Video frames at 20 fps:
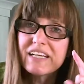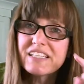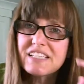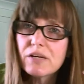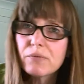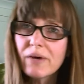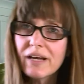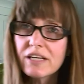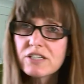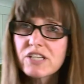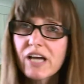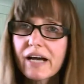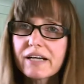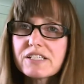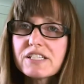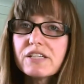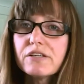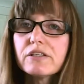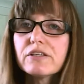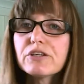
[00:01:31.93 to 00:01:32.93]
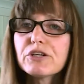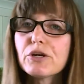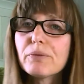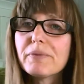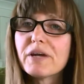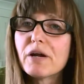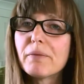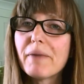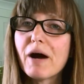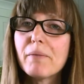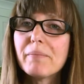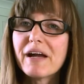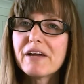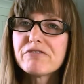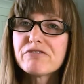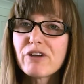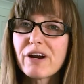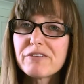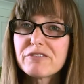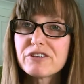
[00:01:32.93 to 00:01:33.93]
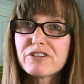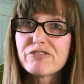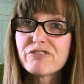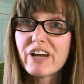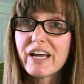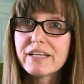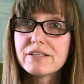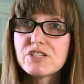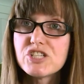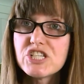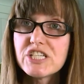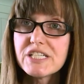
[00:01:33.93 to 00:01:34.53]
because I want to talk to you a little bit about my forever friend,